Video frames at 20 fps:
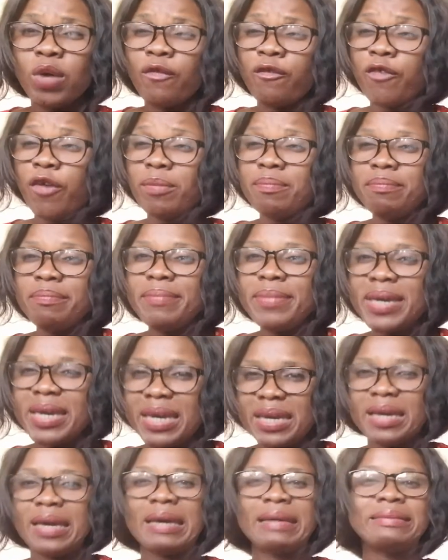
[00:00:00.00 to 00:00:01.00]
For
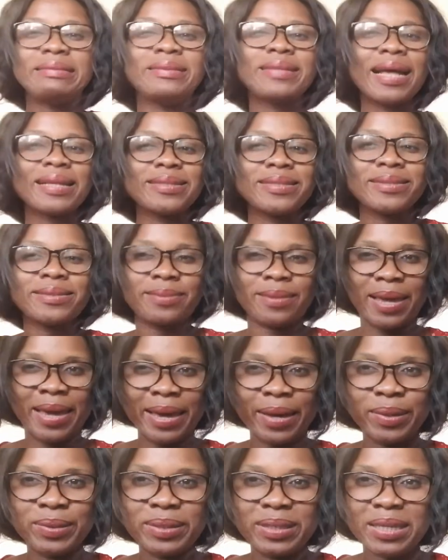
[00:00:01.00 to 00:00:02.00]
me, that is
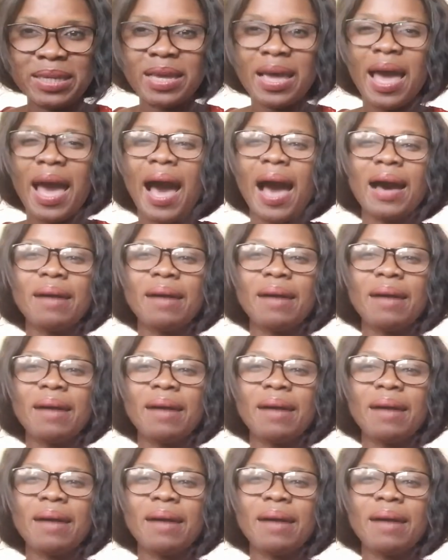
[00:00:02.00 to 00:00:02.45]
healthy.